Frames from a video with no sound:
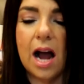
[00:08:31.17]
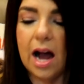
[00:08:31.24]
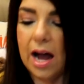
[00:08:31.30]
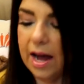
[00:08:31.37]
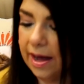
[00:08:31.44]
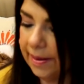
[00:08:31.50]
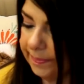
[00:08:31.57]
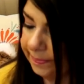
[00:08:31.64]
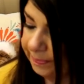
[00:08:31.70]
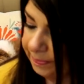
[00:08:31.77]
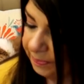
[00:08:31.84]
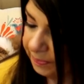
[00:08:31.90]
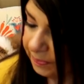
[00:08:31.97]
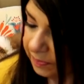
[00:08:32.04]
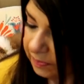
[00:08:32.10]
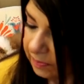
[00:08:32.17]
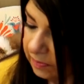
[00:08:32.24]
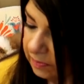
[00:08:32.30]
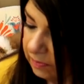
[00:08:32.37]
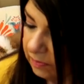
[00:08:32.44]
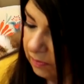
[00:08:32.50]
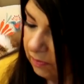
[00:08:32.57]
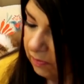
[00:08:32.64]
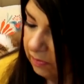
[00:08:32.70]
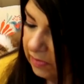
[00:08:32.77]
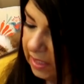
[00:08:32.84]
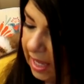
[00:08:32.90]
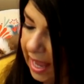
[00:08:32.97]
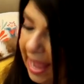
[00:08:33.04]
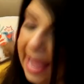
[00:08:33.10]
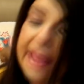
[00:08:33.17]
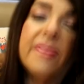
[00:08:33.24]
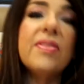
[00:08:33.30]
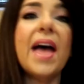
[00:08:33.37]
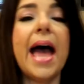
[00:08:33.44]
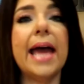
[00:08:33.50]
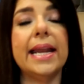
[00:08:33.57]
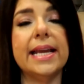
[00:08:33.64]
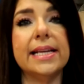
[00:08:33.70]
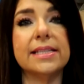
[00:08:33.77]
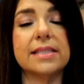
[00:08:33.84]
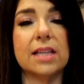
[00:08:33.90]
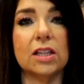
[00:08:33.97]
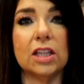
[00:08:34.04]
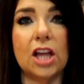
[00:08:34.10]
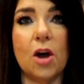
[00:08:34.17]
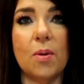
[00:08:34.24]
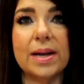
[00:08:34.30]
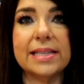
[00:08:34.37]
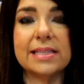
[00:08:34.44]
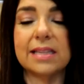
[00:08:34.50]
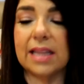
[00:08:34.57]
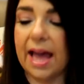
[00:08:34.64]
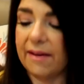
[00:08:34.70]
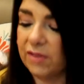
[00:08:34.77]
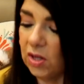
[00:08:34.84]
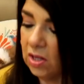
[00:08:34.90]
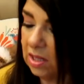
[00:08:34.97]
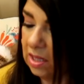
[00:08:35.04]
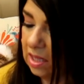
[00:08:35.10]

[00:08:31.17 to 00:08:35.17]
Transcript: Um, and that is the lowest level.